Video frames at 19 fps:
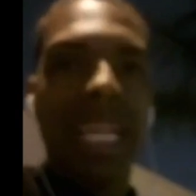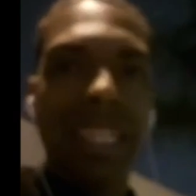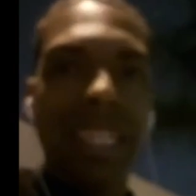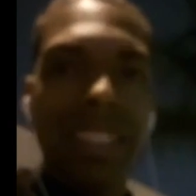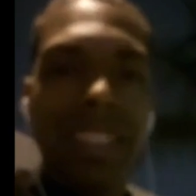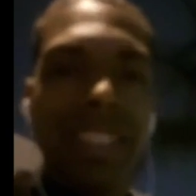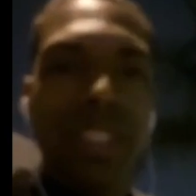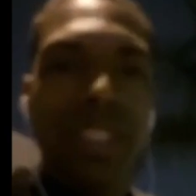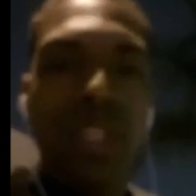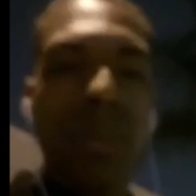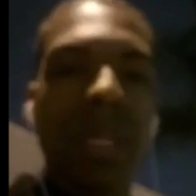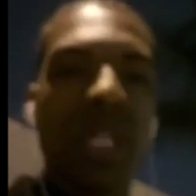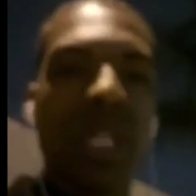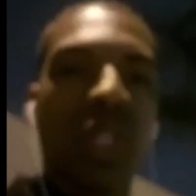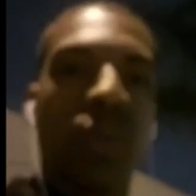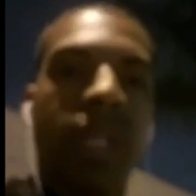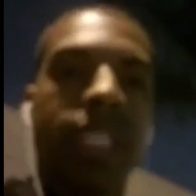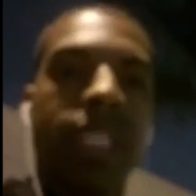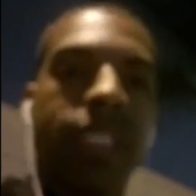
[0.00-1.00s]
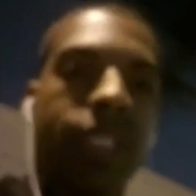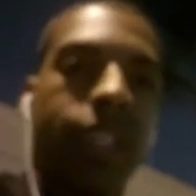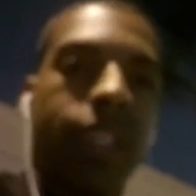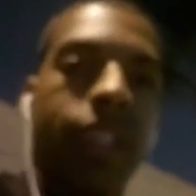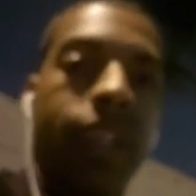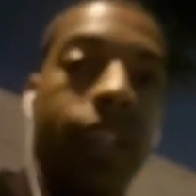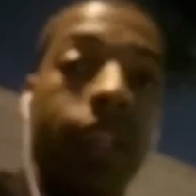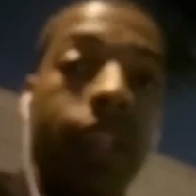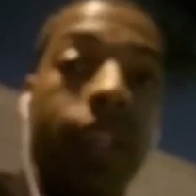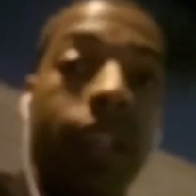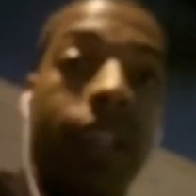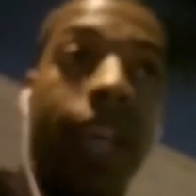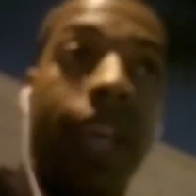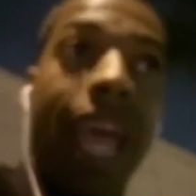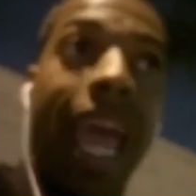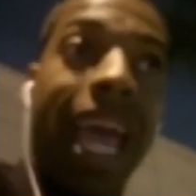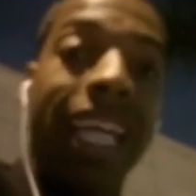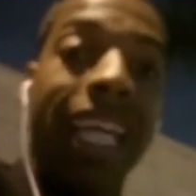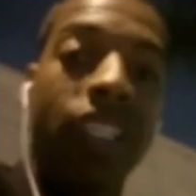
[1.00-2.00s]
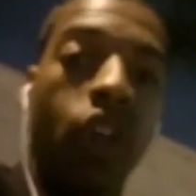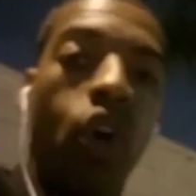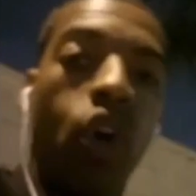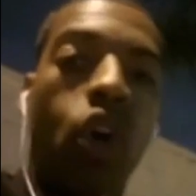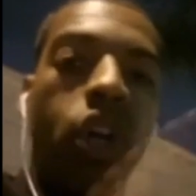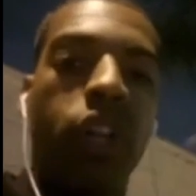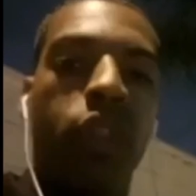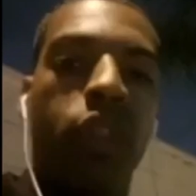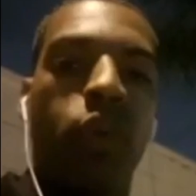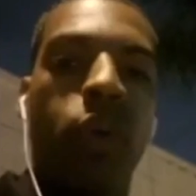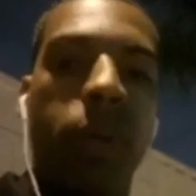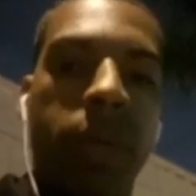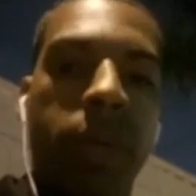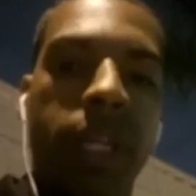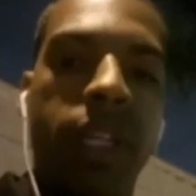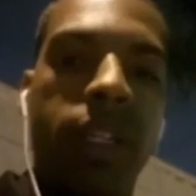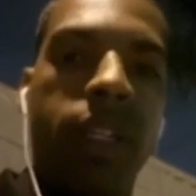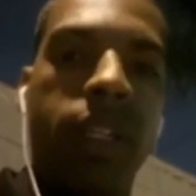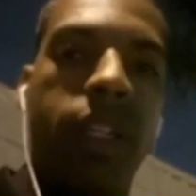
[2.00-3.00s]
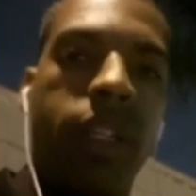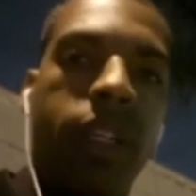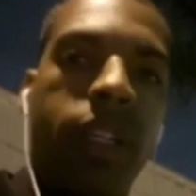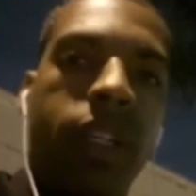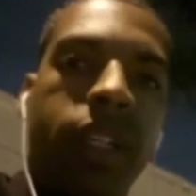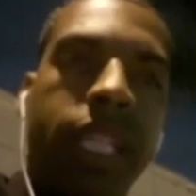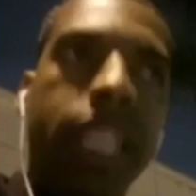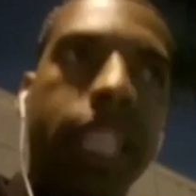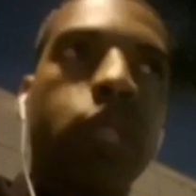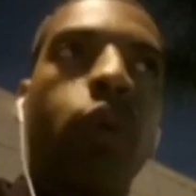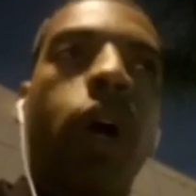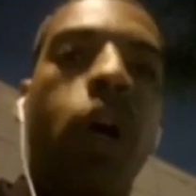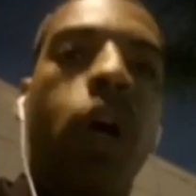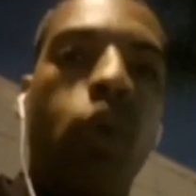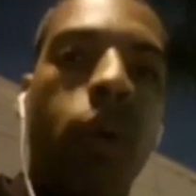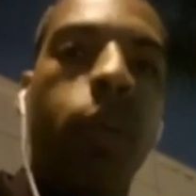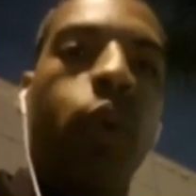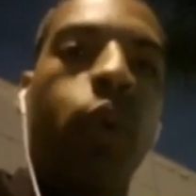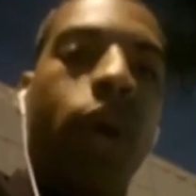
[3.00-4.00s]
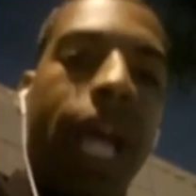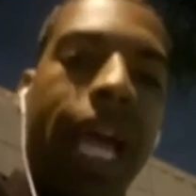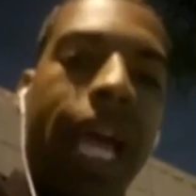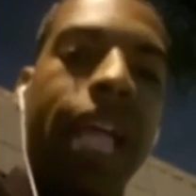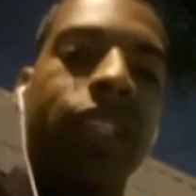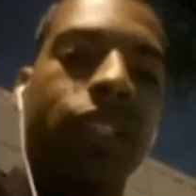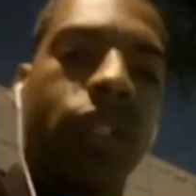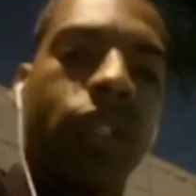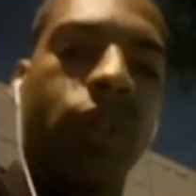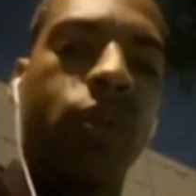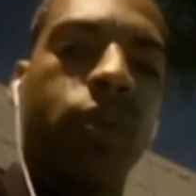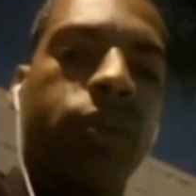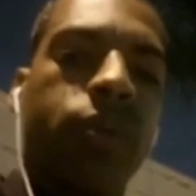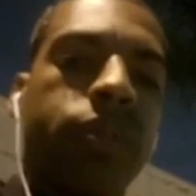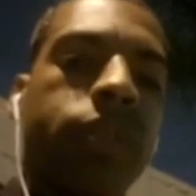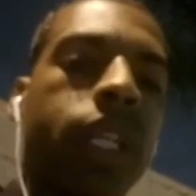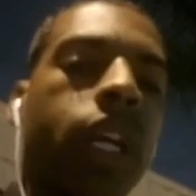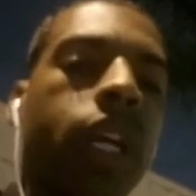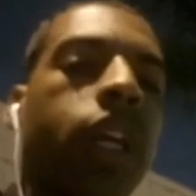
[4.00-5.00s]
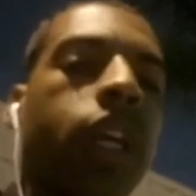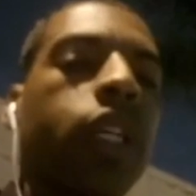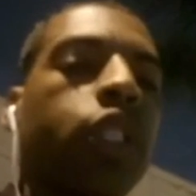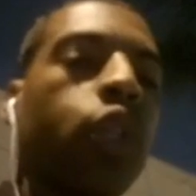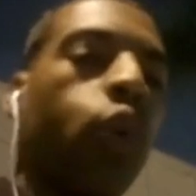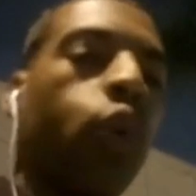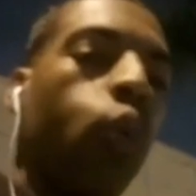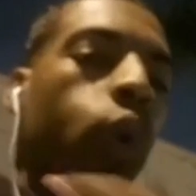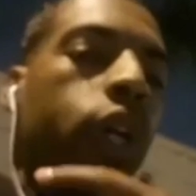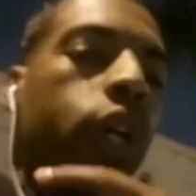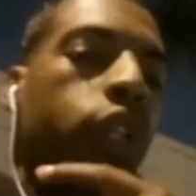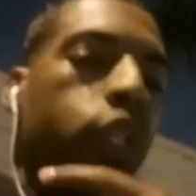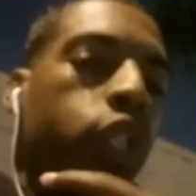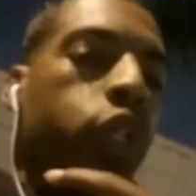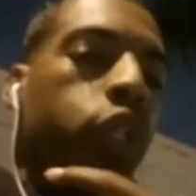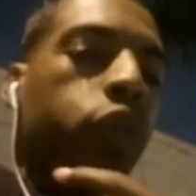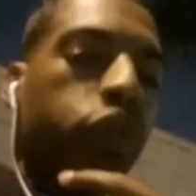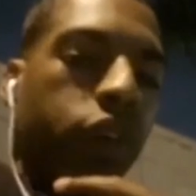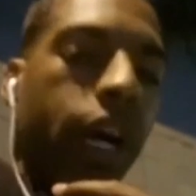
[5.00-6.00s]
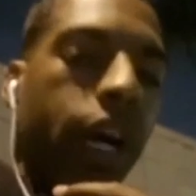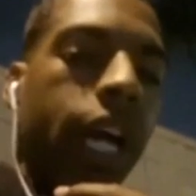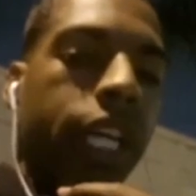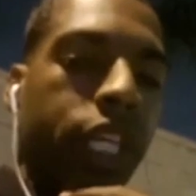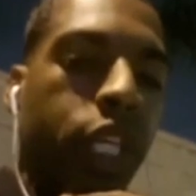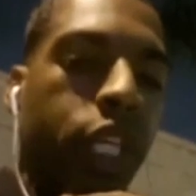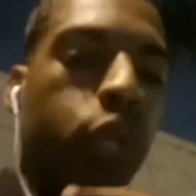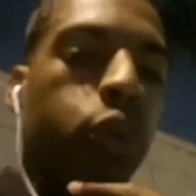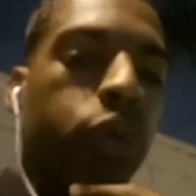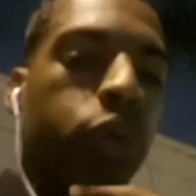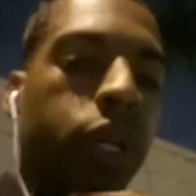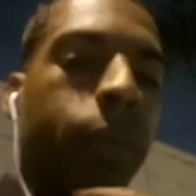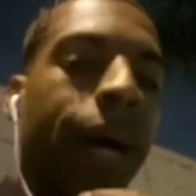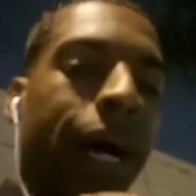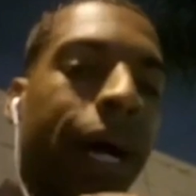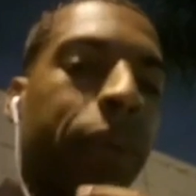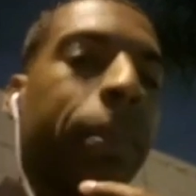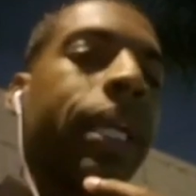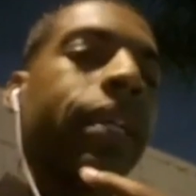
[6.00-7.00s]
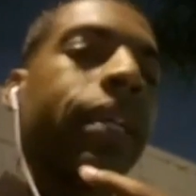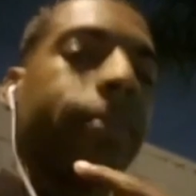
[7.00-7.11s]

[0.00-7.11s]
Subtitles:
to be addressed as all of the women. That's why a woman will ask you, so what do you find cute about me?